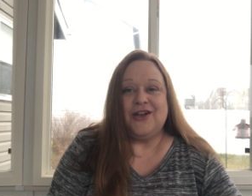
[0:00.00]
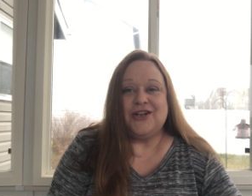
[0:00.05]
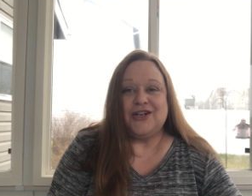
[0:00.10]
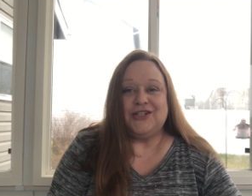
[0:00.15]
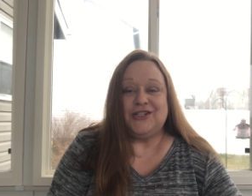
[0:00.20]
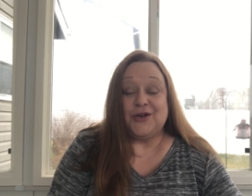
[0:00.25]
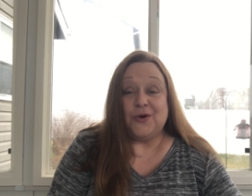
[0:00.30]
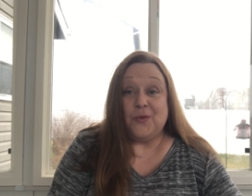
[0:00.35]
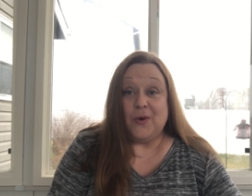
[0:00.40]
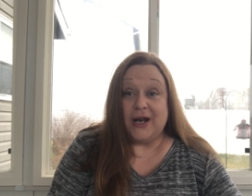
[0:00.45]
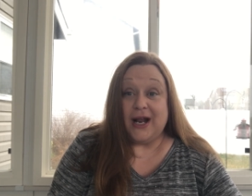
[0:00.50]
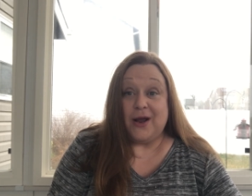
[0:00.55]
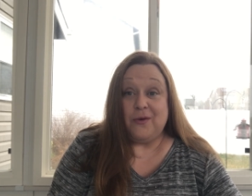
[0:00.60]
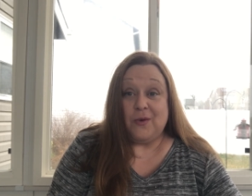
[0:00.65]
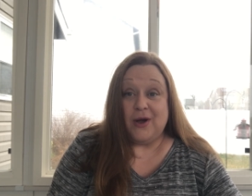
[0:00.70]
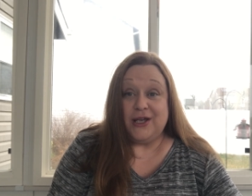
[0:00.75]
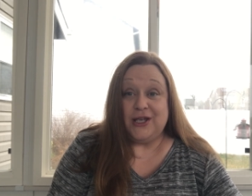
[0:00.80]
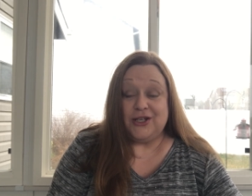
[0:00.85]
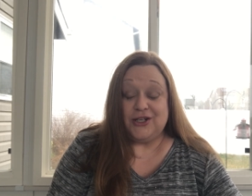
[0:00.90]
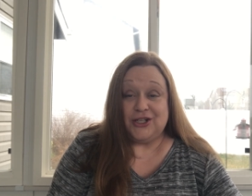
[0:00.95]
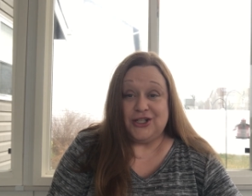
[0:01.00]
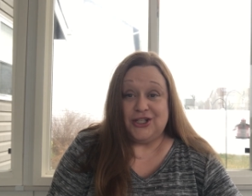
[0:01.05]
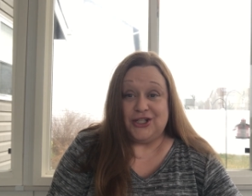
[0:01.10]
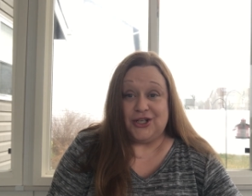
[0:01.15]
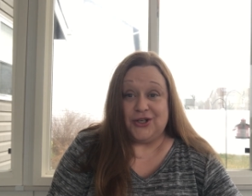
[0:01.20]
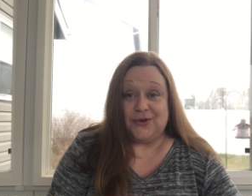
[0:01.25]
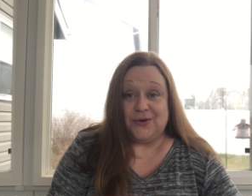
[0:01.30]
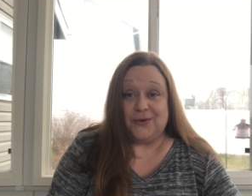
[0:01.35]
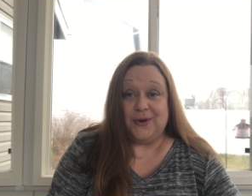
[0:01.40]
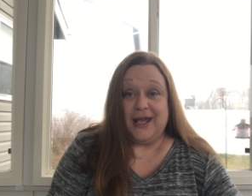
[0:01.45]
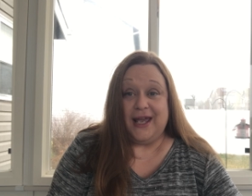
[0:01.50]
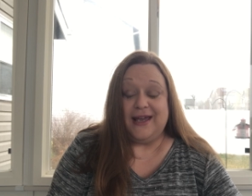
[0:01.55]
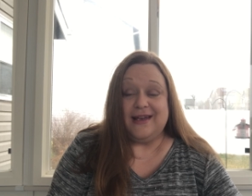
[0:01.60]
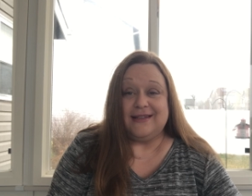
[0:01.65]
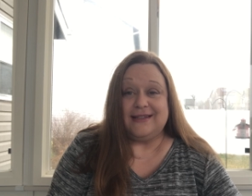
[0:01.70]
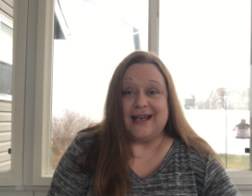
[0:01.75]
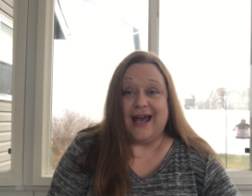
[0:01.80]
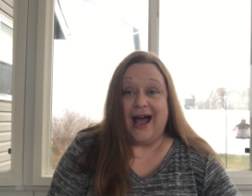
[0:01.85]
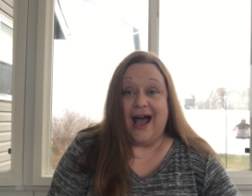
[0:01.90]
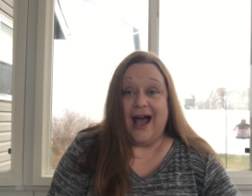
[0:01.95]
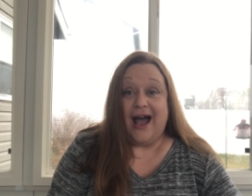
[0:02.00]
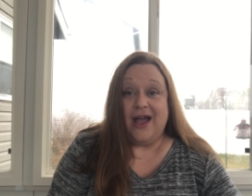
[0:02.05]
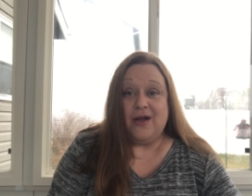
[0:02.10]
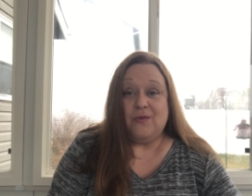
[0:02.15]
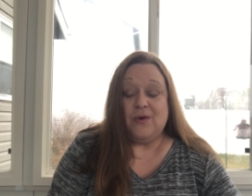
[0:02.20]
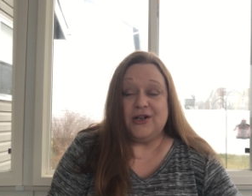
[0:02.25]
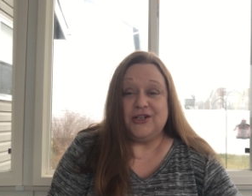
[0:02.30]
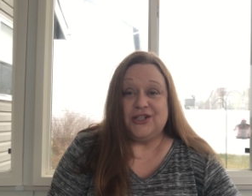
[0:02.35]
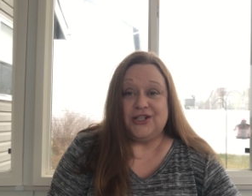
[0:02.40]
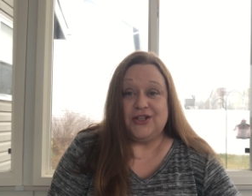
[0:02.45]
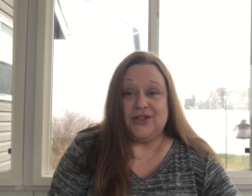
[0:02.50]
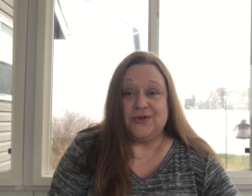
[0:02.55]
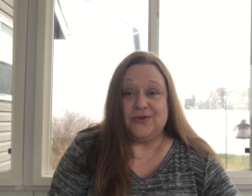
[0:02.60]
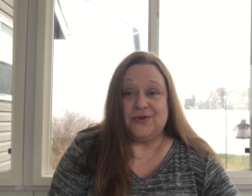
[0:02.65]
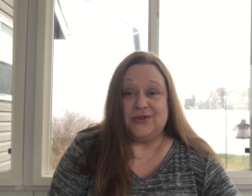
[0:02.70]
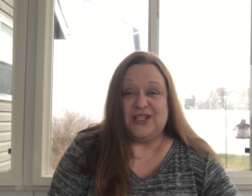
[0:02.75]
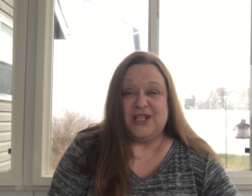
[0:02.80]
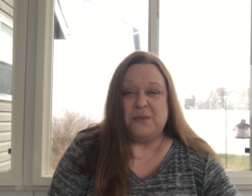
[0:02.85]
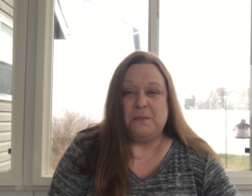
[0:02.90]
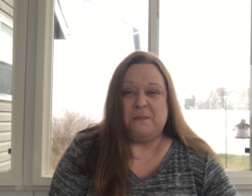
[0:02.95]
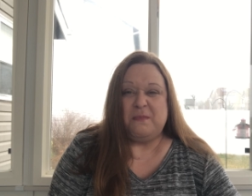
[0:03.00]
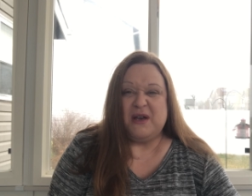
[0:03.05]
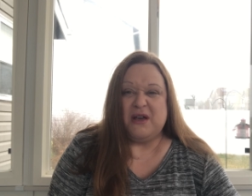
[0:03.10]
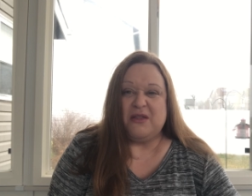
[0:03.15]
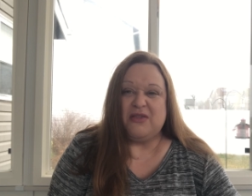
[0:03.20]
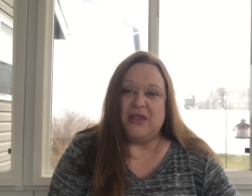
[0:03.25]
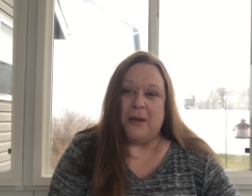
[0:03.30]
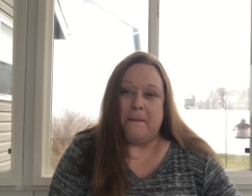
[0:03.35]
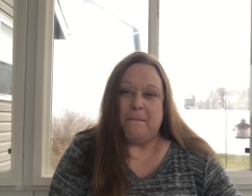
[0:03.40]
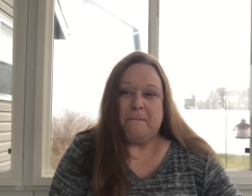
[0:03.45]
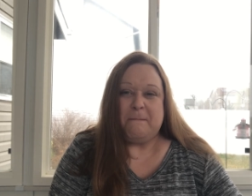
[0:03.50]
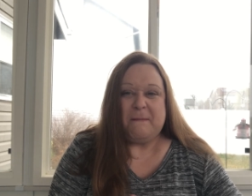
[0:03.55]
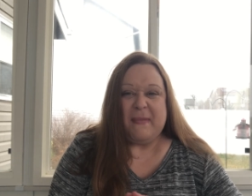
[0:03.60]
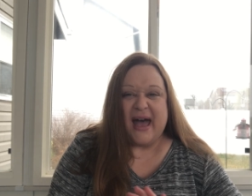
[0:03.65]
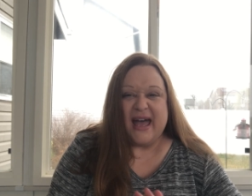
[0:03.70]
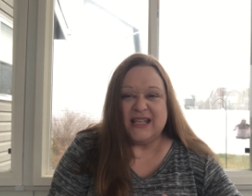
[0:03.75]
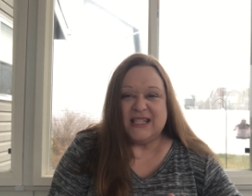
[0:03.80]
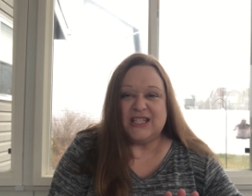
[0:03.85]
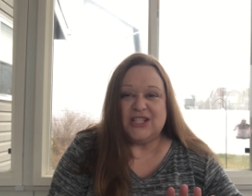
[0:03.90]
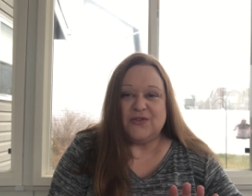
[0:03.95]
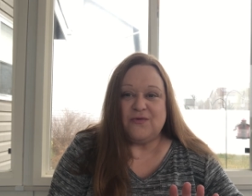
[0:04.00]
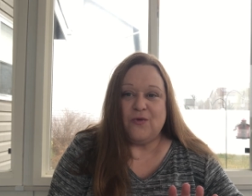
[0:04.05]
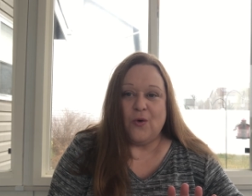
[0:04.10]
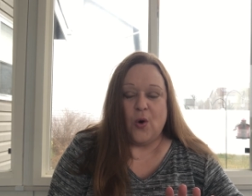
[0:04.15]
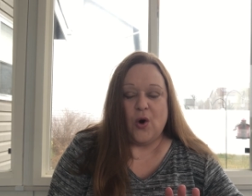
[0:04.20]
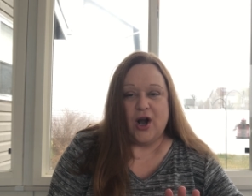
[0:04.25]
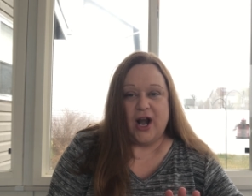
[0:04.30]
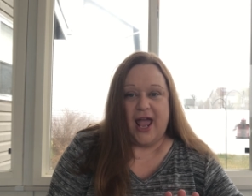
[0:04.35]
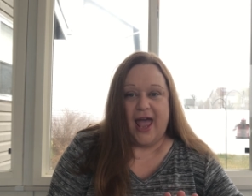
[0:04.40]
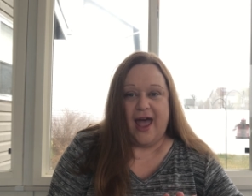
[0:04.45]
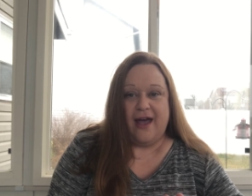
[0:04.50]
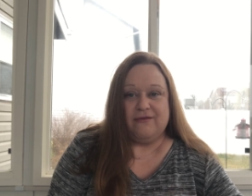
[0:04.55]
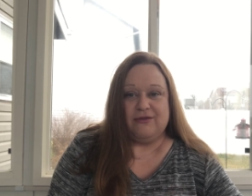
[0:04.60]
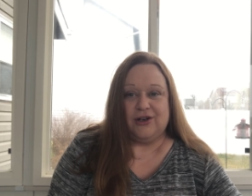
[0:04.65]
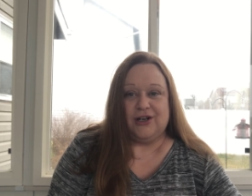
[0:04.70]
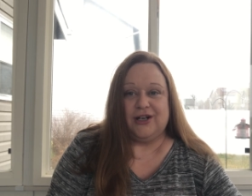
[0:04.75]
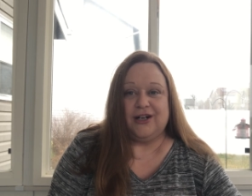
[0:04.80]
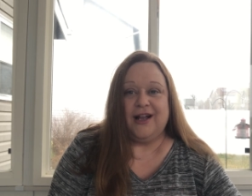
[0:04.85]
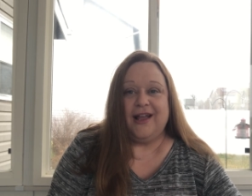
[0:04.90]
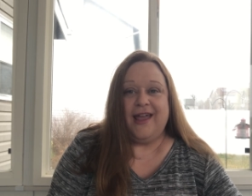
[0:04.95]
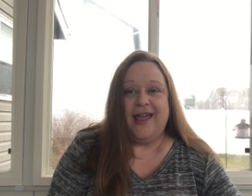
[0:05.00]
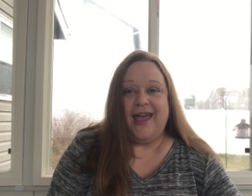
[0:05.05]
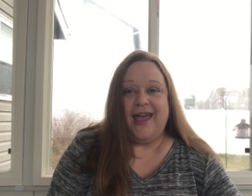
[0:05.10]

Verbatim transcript: So what I want you to do is I want you to build the best fort ever